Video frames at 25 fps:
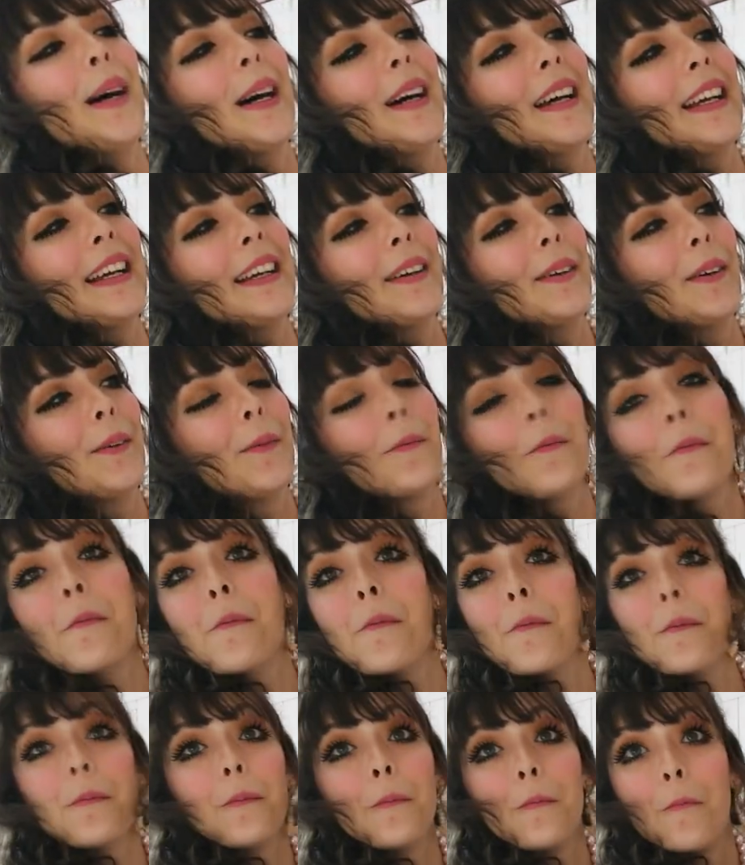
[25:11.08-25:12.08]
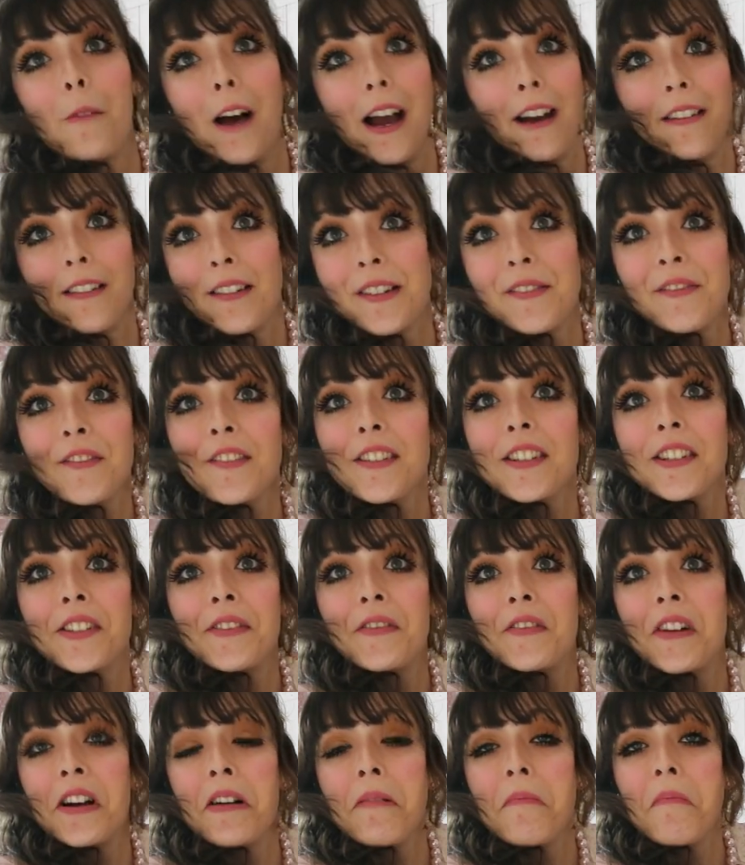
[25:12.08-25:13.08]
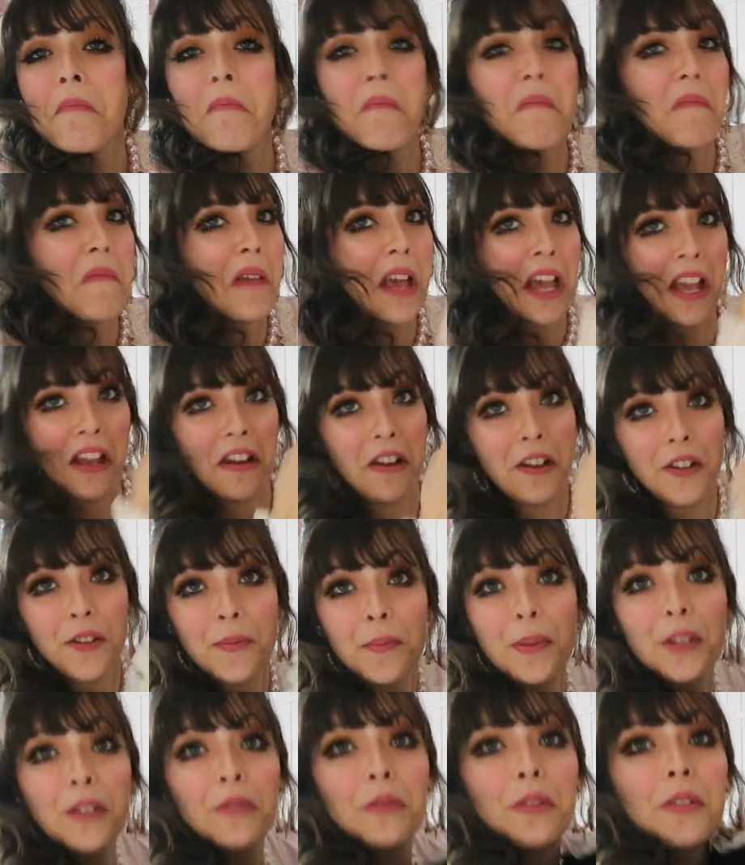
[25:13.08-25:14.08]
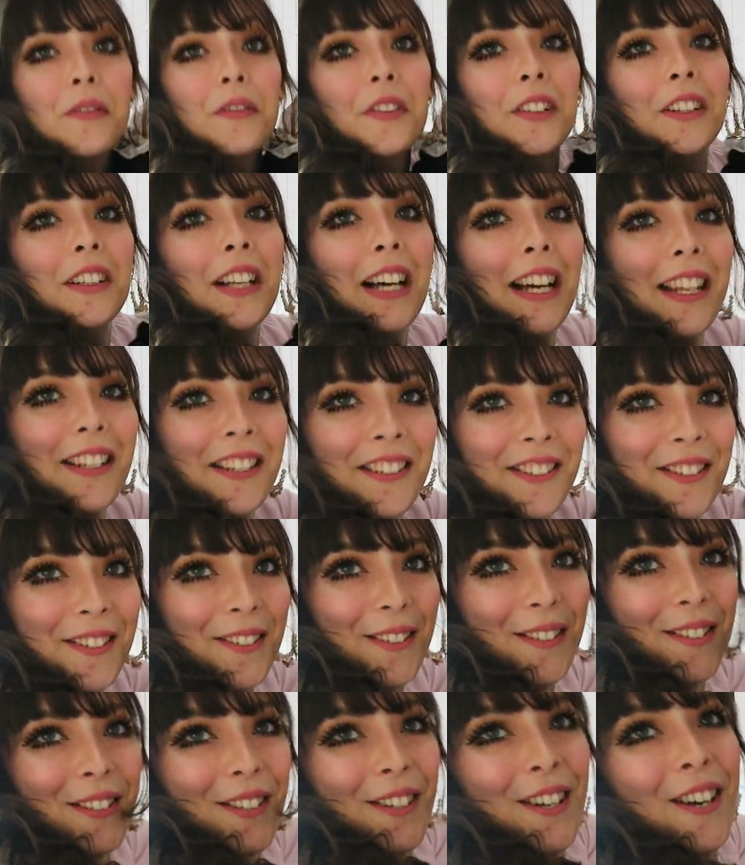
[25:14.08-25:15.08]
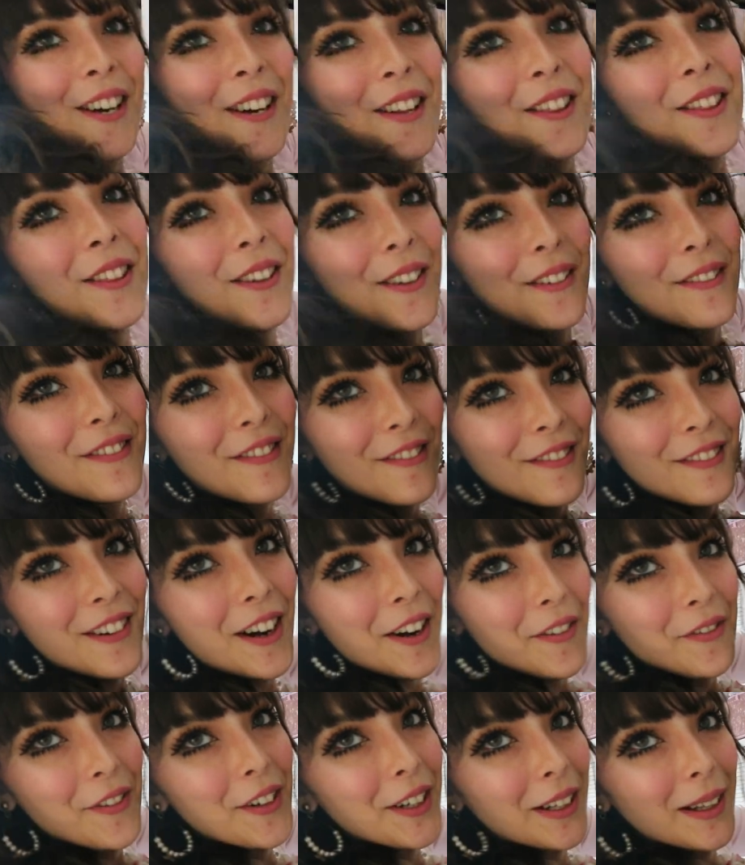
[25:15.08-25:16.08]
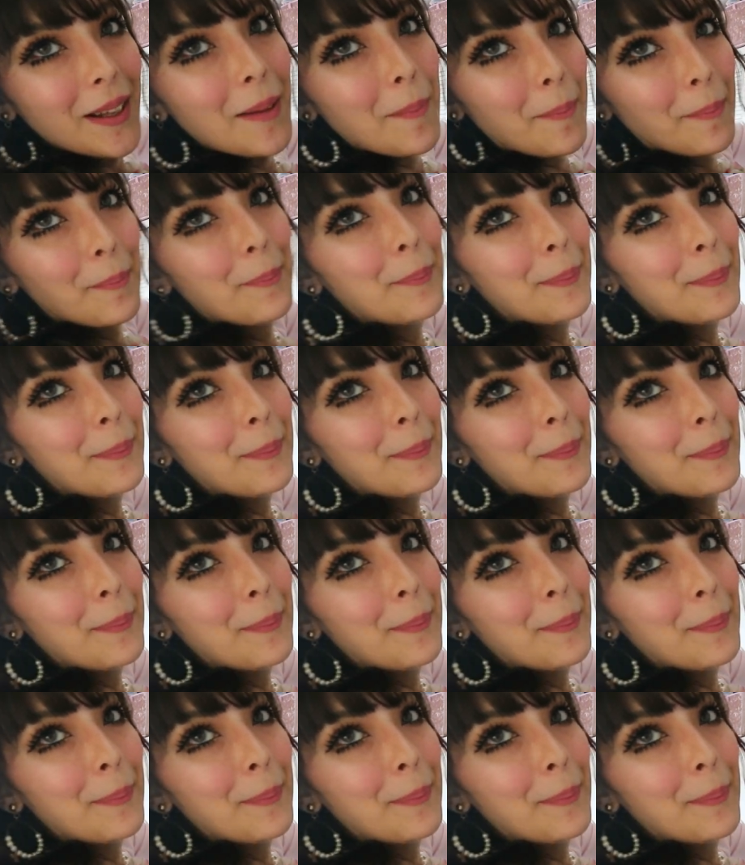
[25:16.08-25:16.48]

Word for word: but wherever it's from, it is beautiful. And it's got the ruffle